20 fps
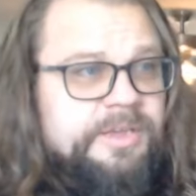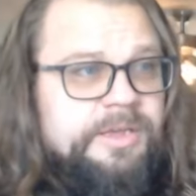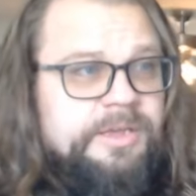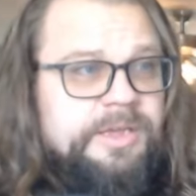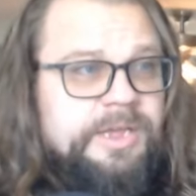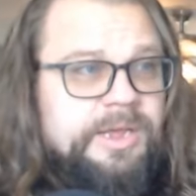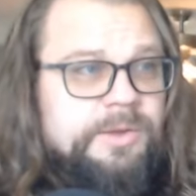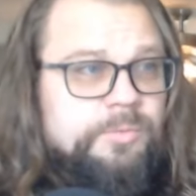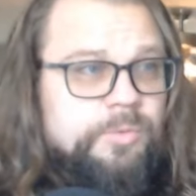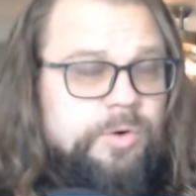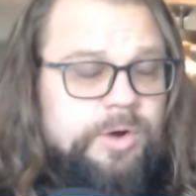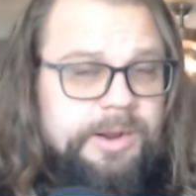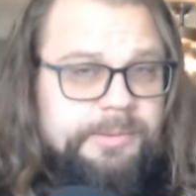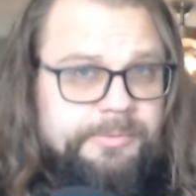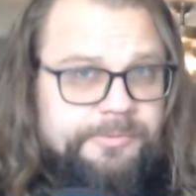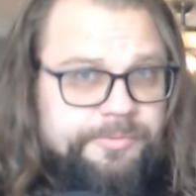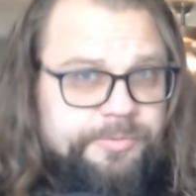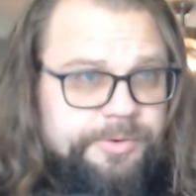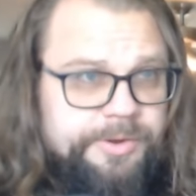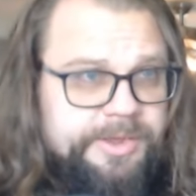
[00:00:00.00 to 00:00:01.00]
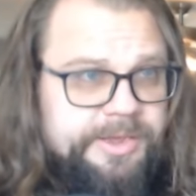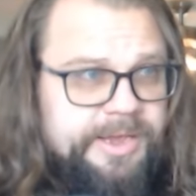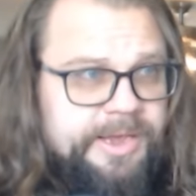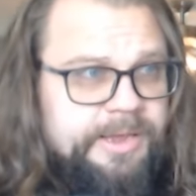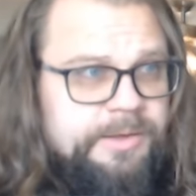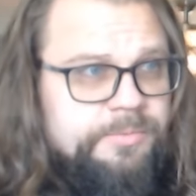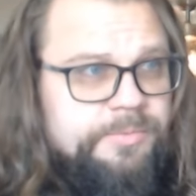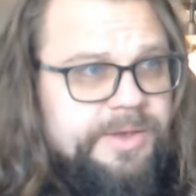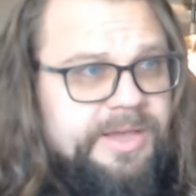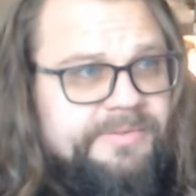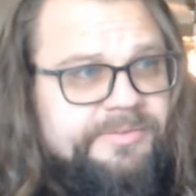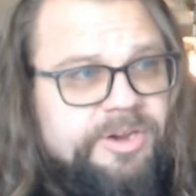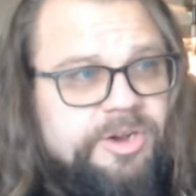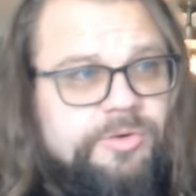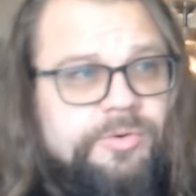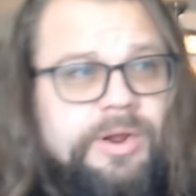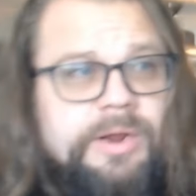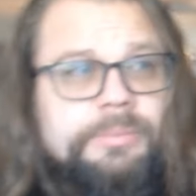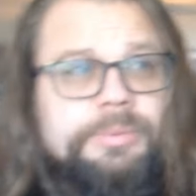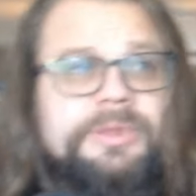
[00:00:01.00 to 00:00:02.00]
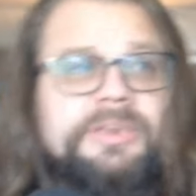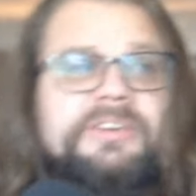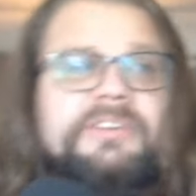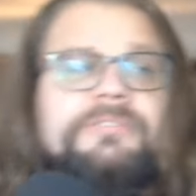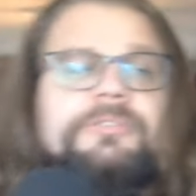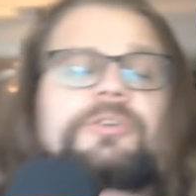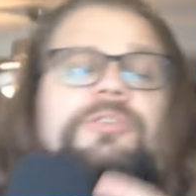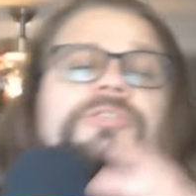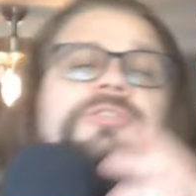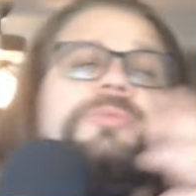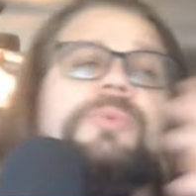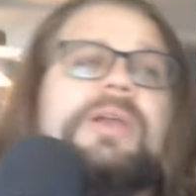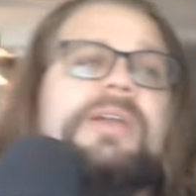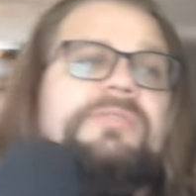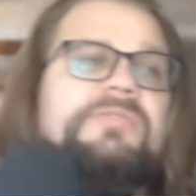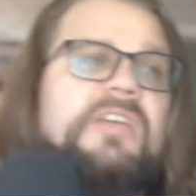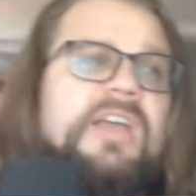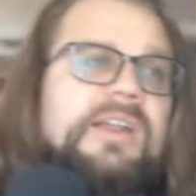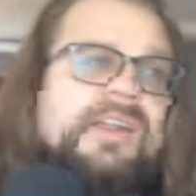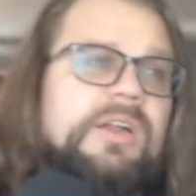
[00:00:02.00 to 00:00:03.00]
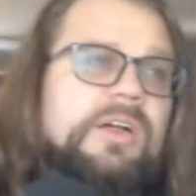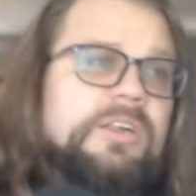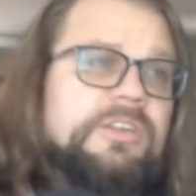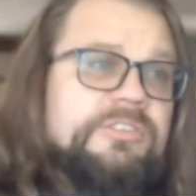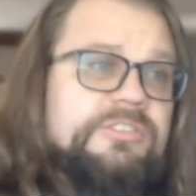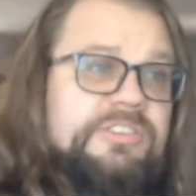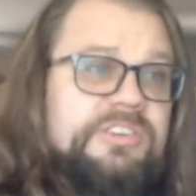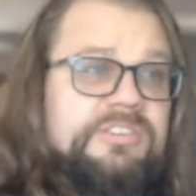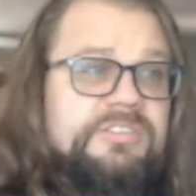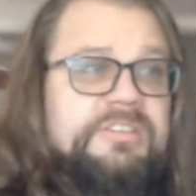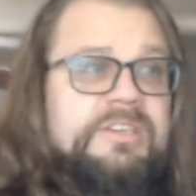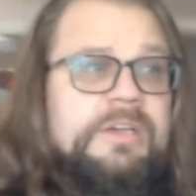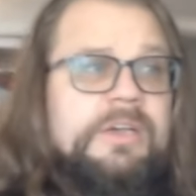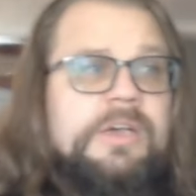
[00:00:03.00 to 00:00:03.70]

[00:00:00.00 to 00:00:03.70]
in Warhammer 40k, we have an incredibly diverse array of technologies.